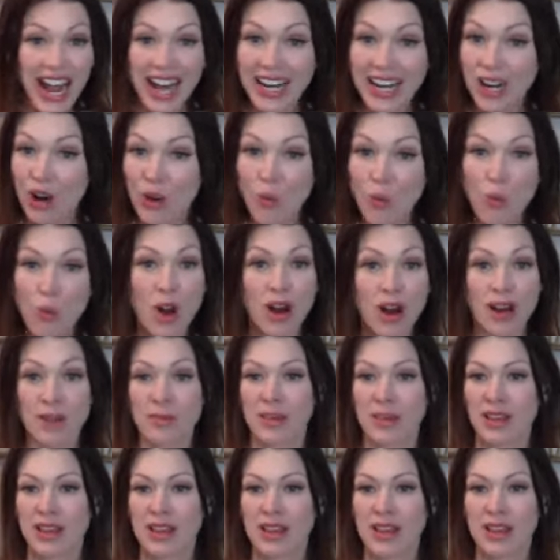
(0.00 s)
I don't want in
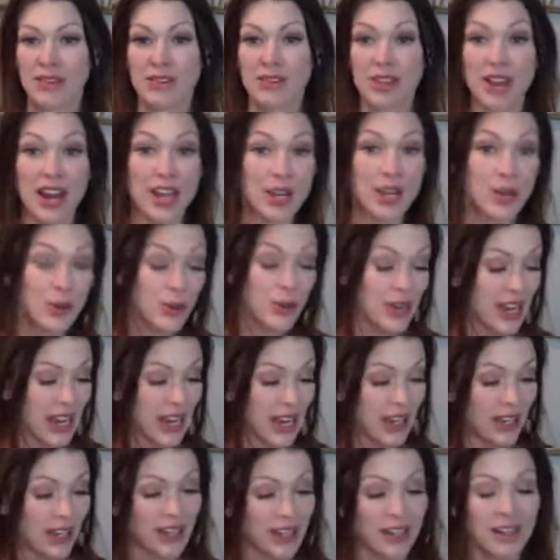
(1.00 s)
my life, that I
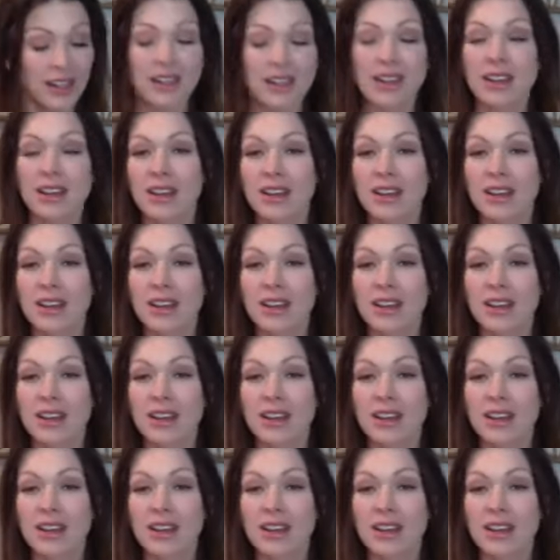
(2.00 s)
created,